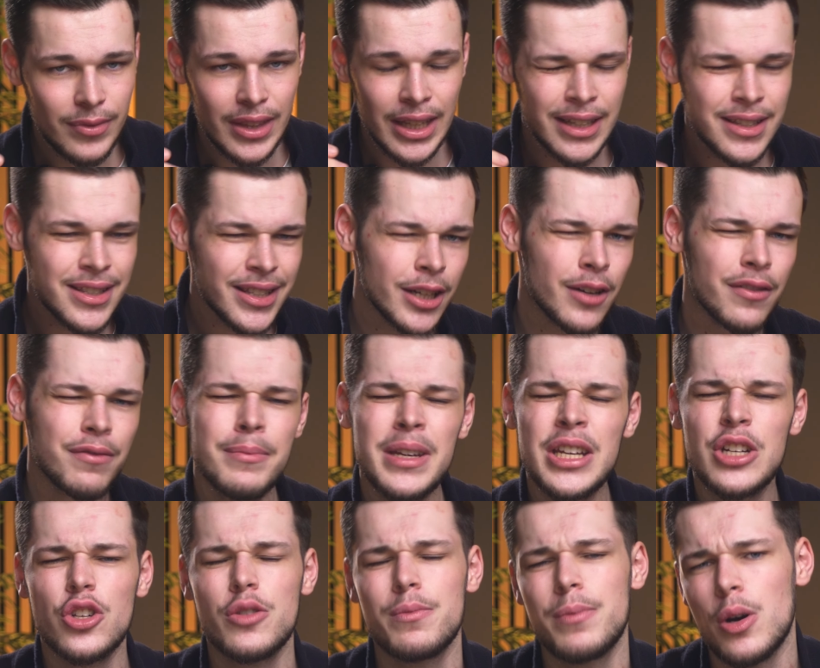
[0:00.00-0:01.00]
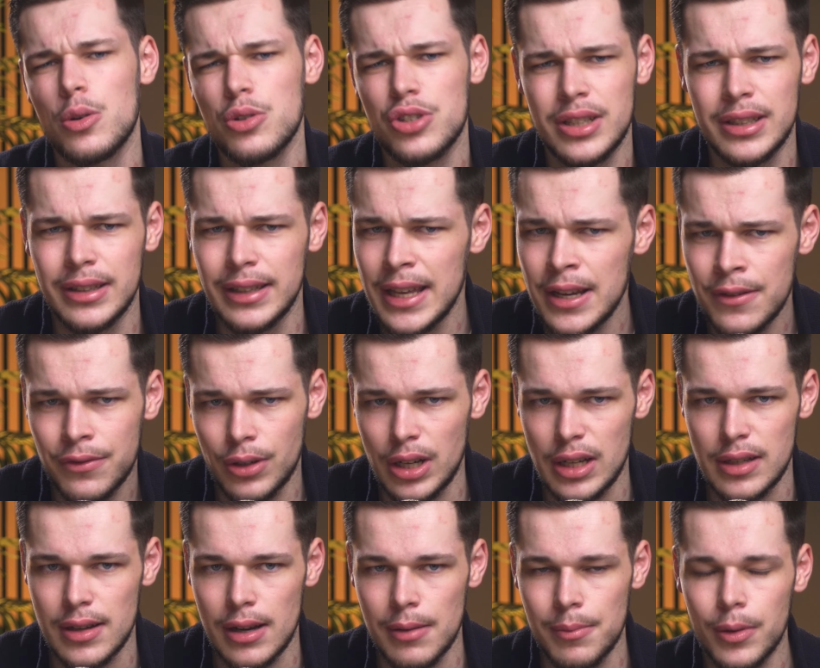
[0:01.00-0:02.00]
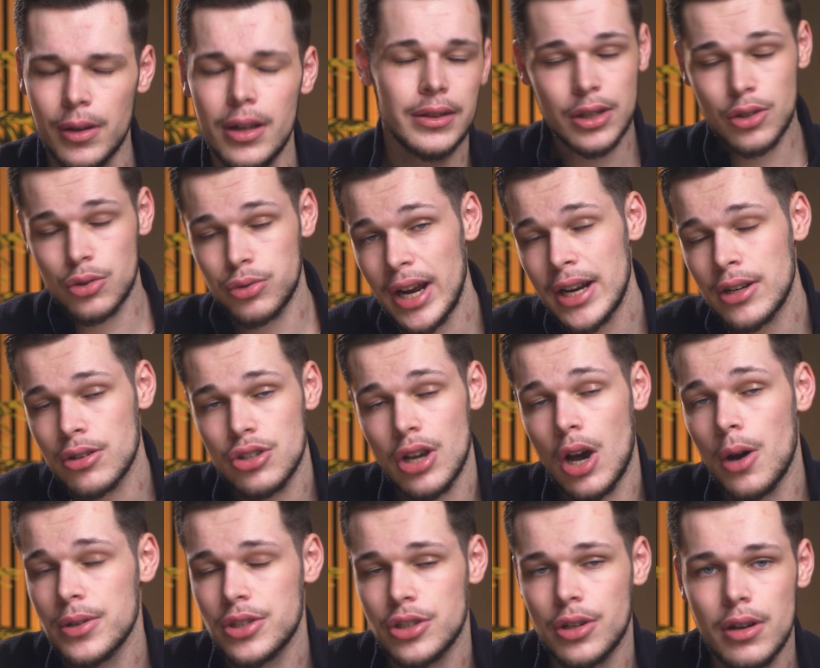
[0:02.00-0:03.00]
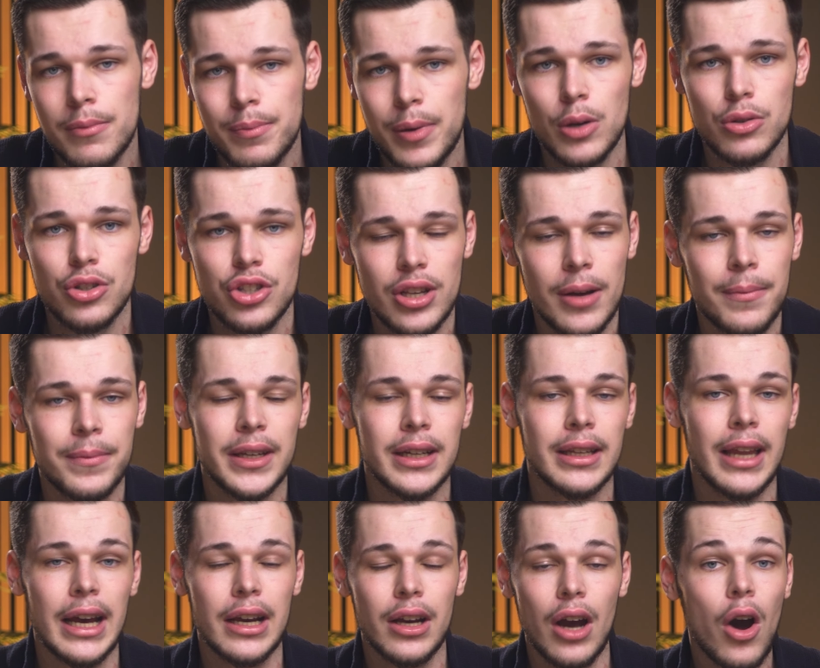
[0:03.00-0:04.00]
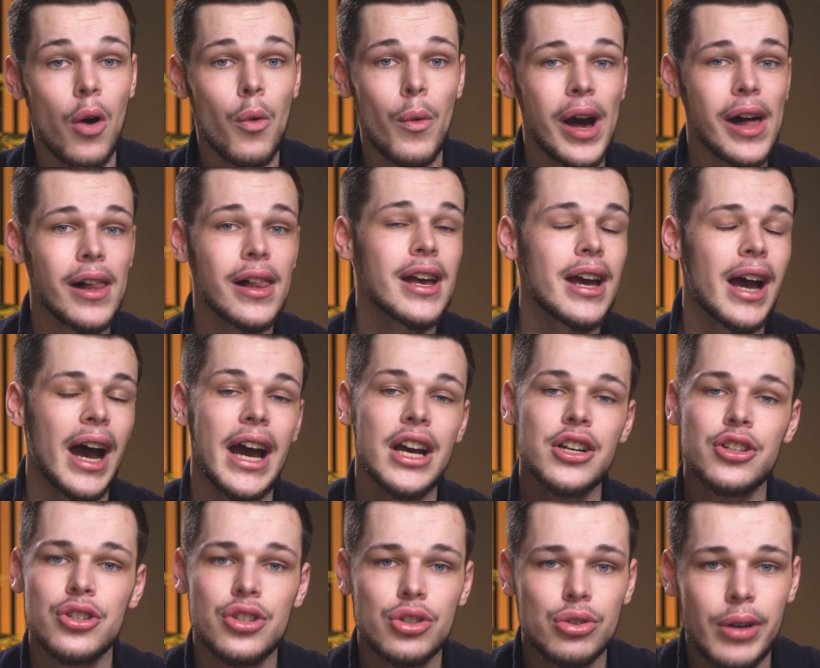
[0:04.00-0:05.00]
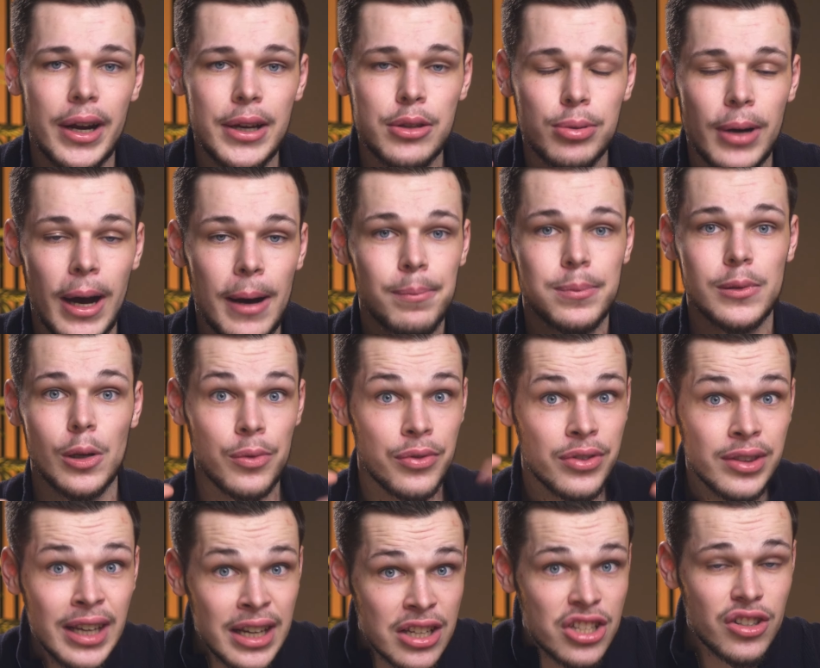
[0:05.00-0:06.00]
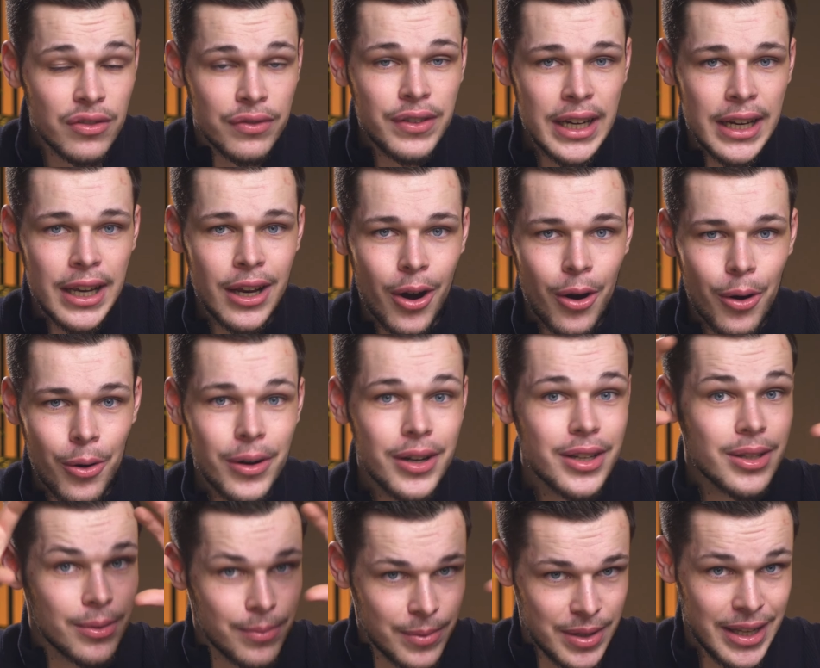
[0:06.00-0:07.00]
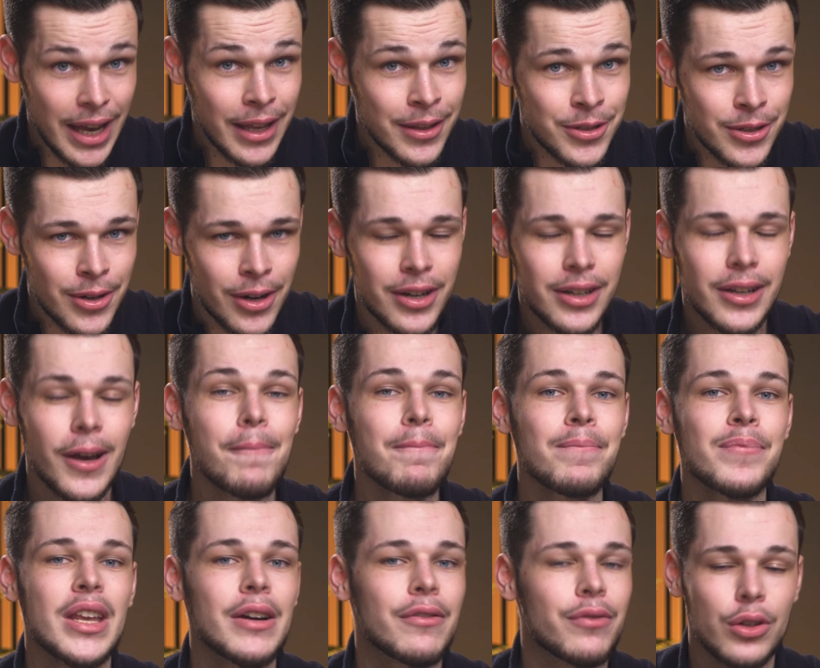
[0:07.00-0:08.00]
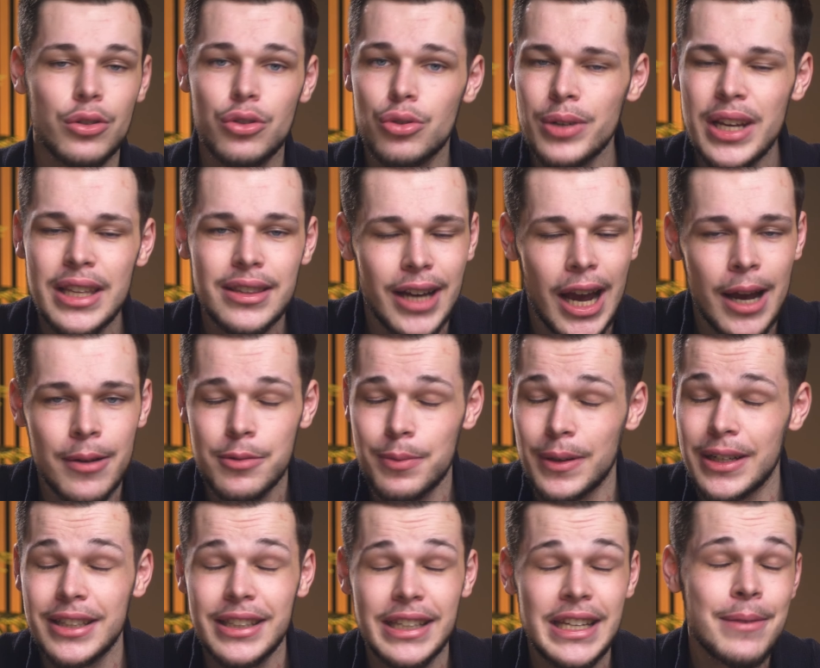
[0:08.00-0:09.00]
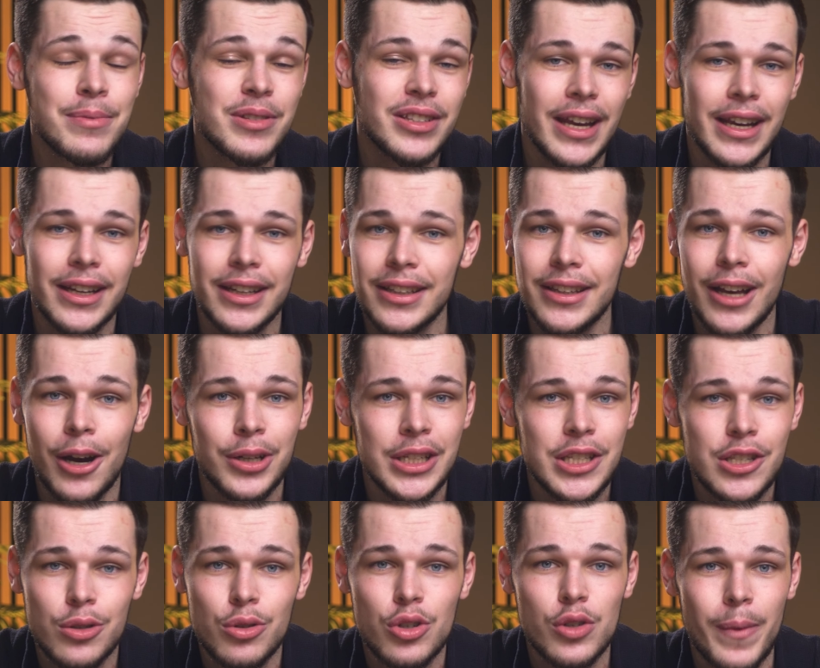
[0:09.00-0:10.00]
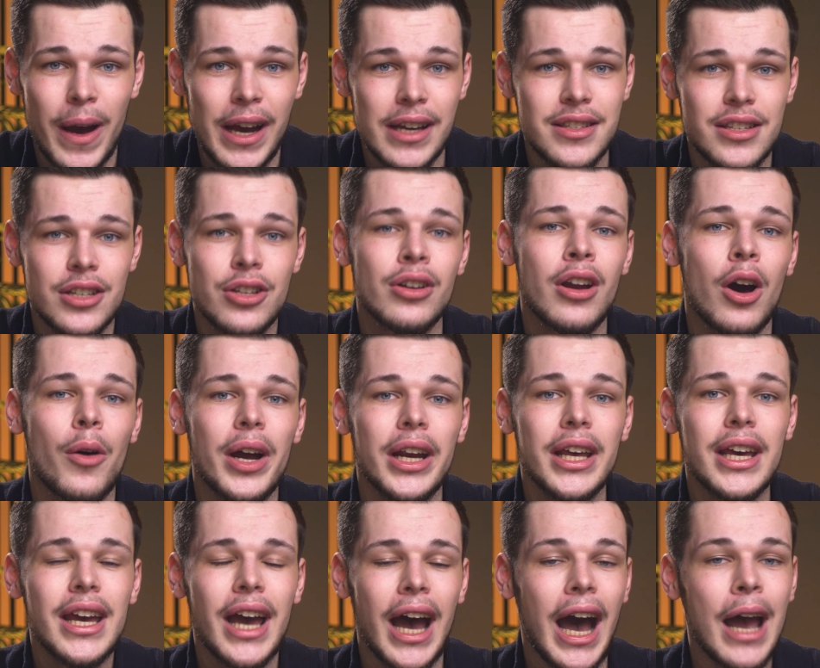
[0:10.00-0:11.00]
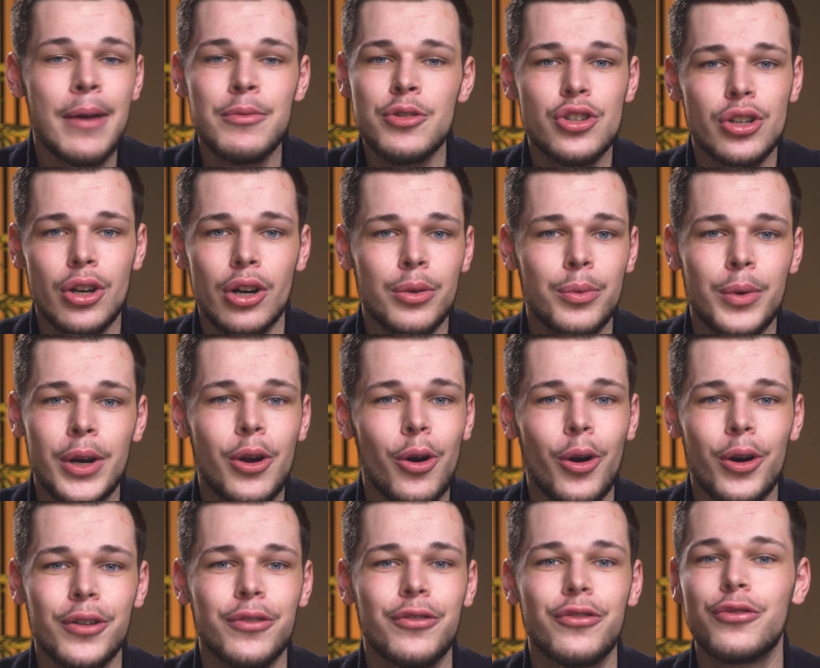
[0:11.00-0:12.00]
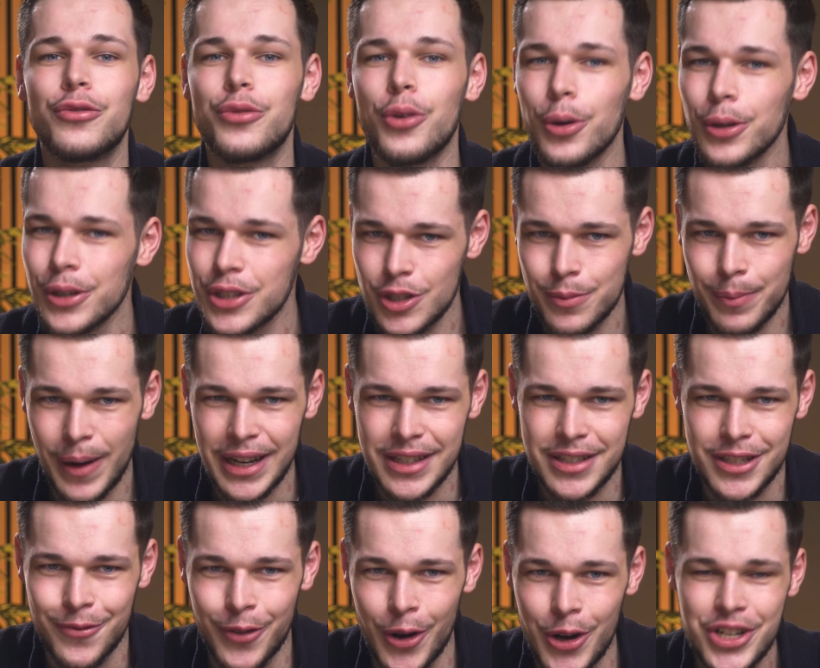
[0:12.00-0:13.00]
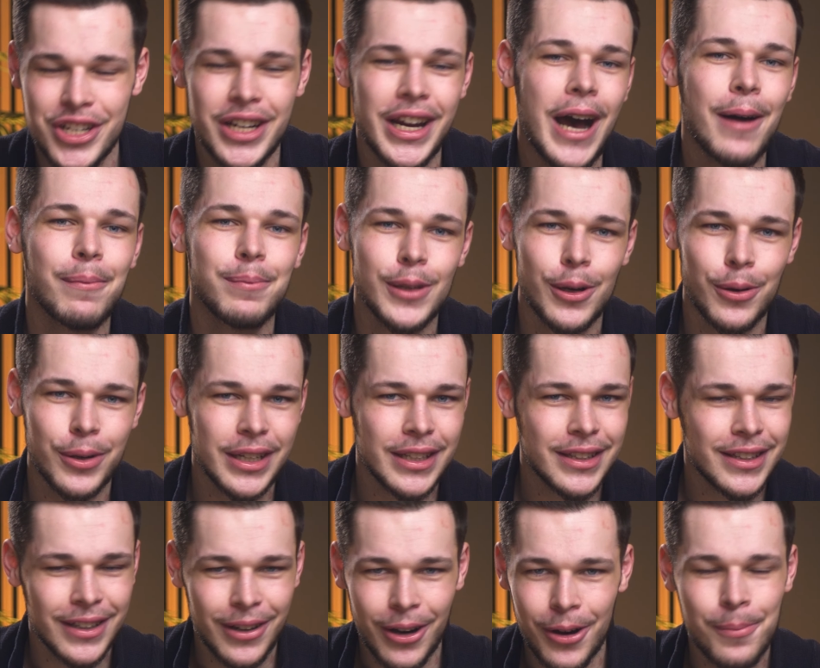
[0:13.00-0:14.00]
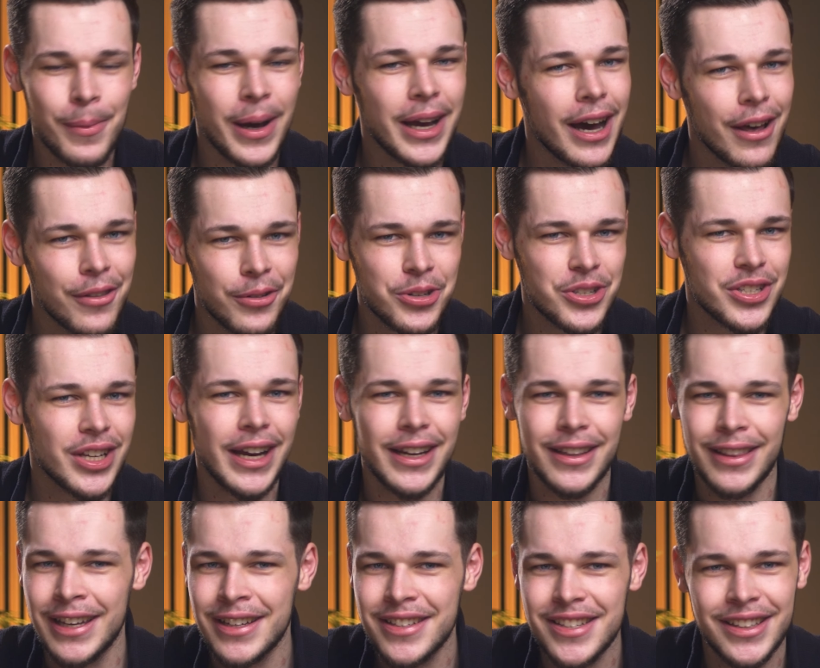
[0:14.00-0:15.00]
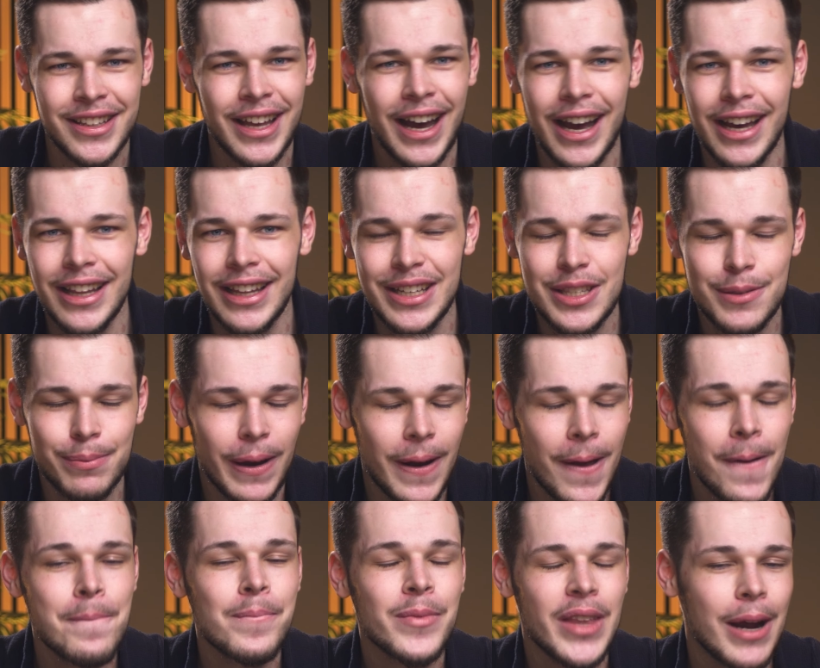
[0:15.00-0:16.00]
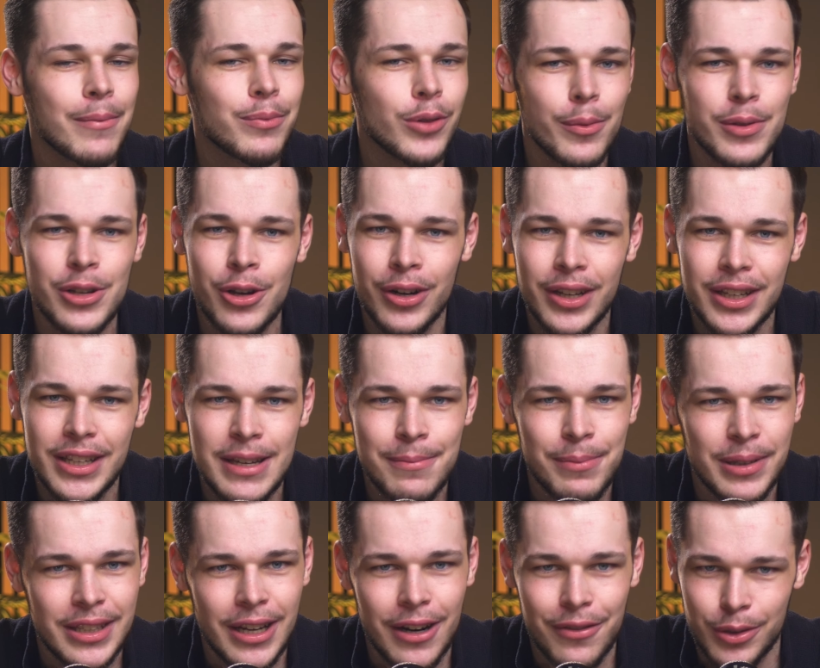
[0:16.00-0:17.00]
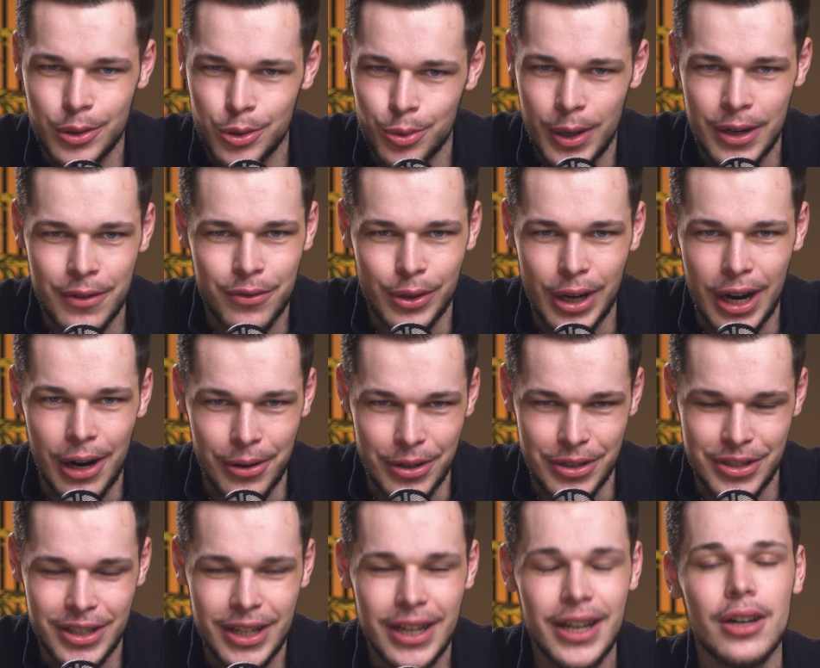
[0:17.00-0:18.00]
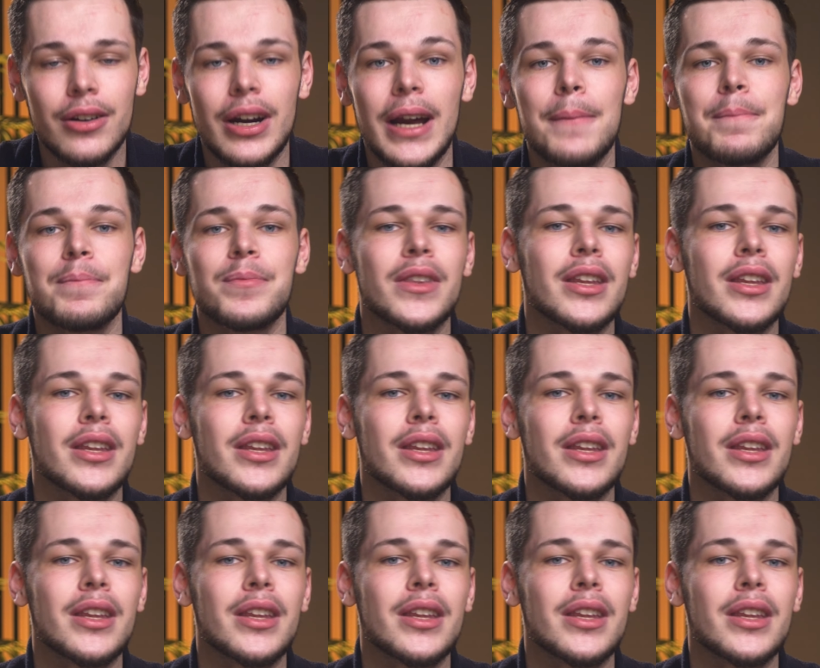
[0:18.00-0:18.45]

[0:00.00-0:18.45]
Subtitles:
instead of me just posting the link, for example, the creator is always going to post something like, oh, well, I just tried to upload this video censored for 3 times, but it keeps taking down. It's too spicy. You know what? I'm just going to record a full spicy version, upload it on my other side, links in the highlights, but I'm probably going to keep it there for 24 hours, right?